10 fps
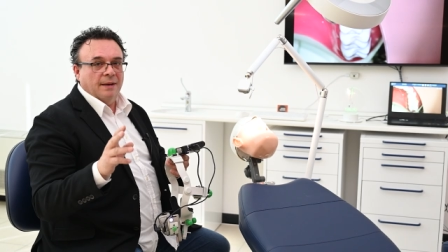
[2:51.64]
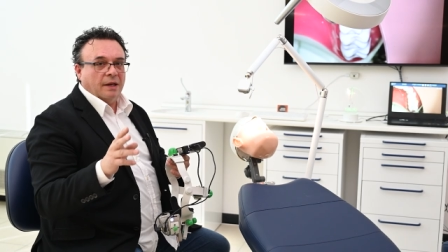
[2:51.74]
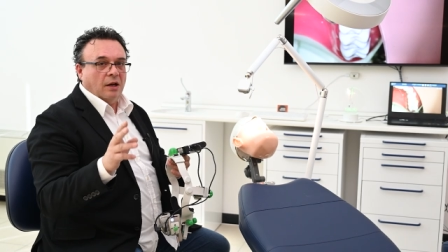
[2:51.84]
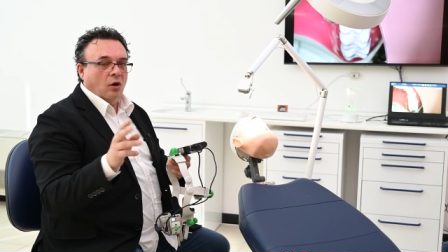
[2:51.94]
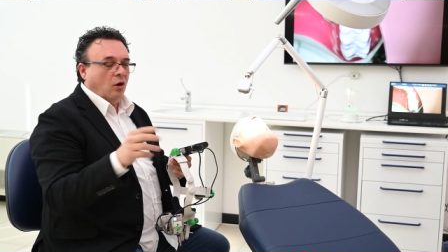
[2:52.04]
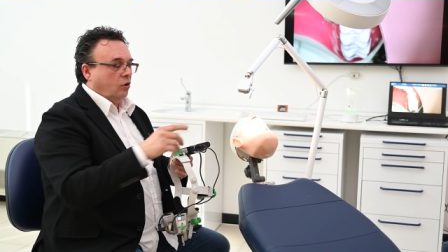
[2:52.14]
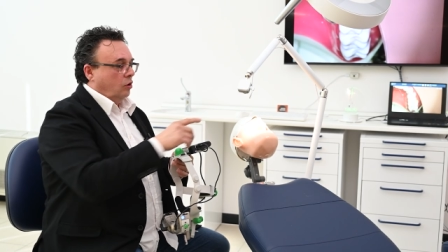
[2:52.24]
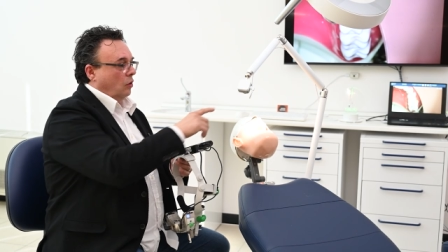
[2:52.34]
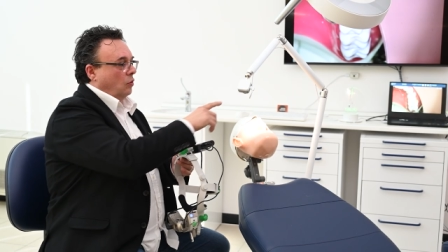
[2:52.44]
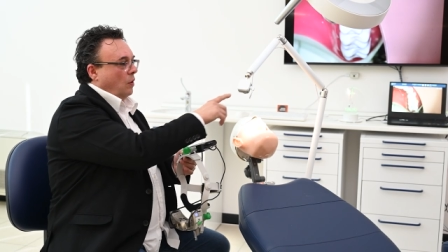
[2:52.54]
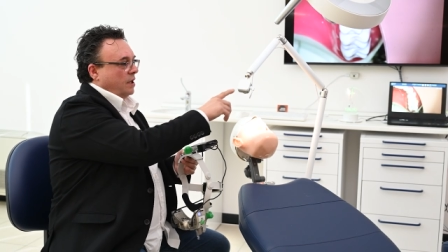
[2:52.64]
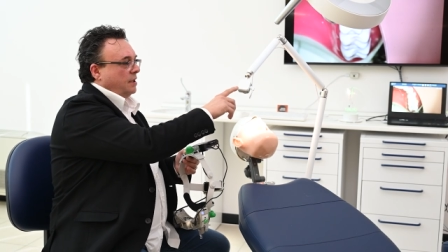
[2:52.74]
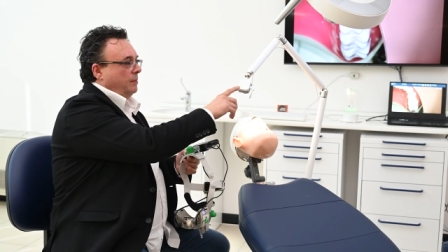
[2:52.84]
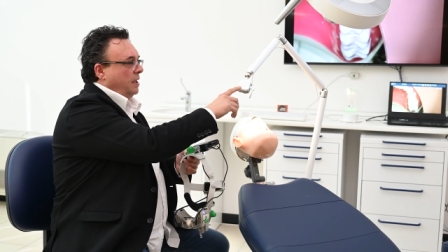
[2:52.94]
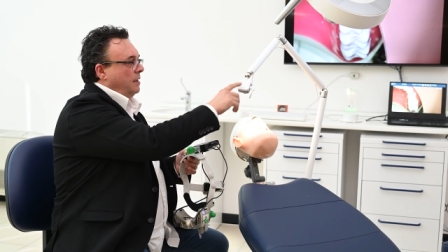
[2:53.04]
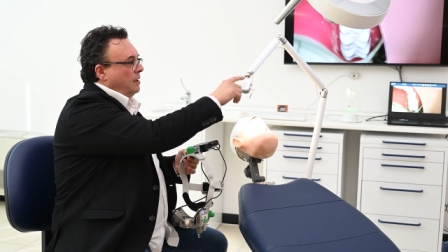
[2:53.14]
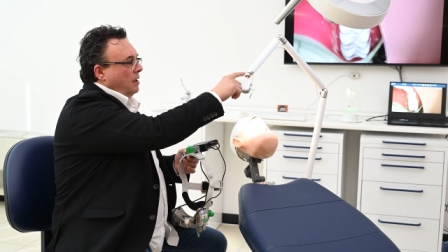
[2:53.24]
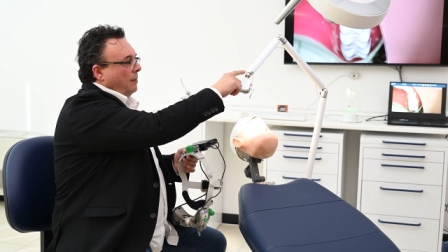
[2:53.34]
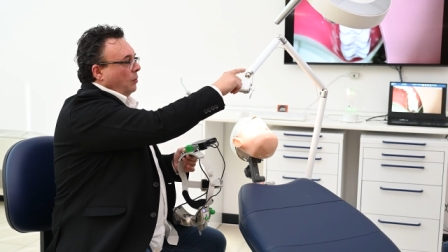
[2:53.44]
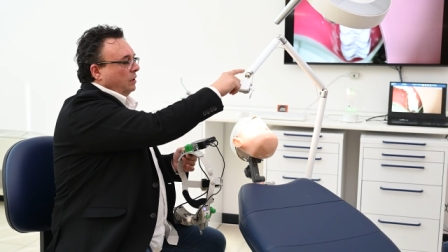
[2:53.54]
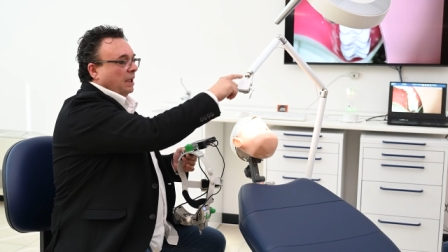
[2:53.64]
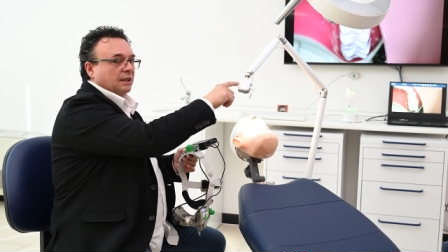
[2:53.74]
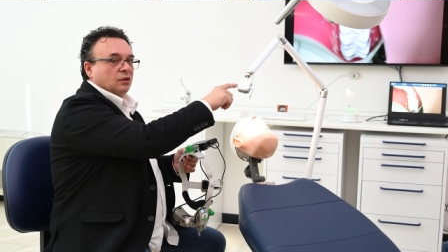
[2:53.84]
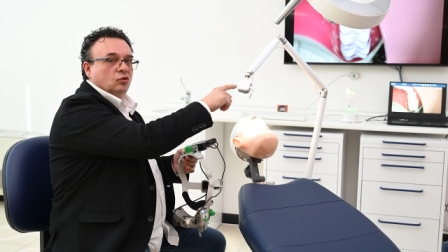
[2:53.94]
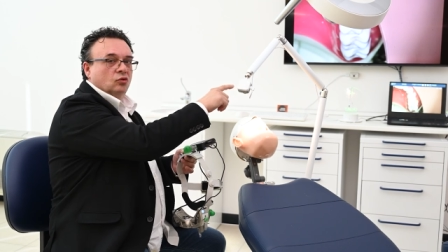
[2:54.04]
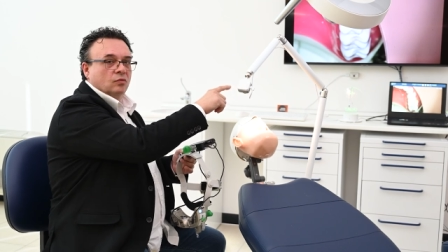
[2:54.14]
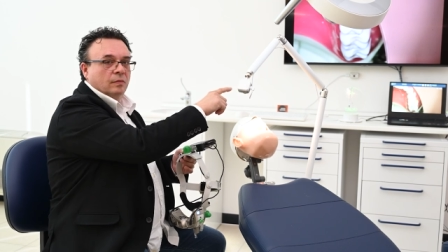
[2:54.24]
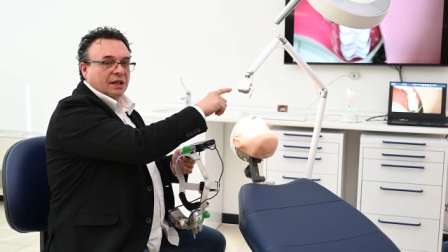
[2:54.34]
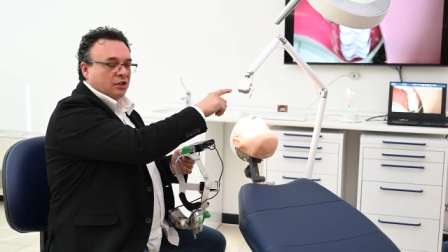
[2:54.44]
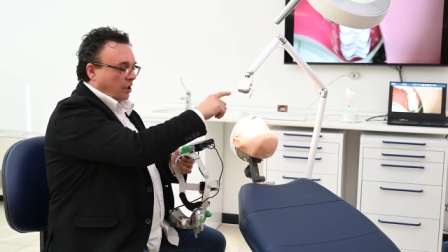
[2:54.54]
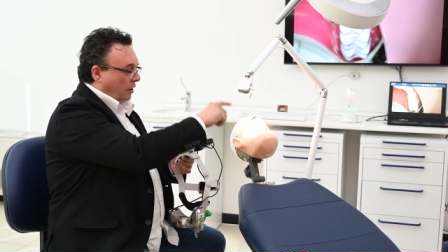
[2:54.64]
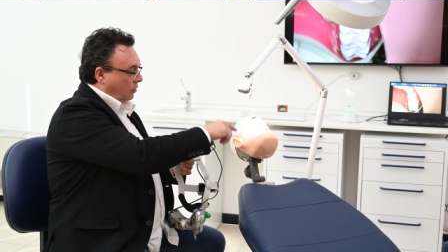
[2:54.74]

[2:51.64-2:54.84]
the second is the OKKIO USB camera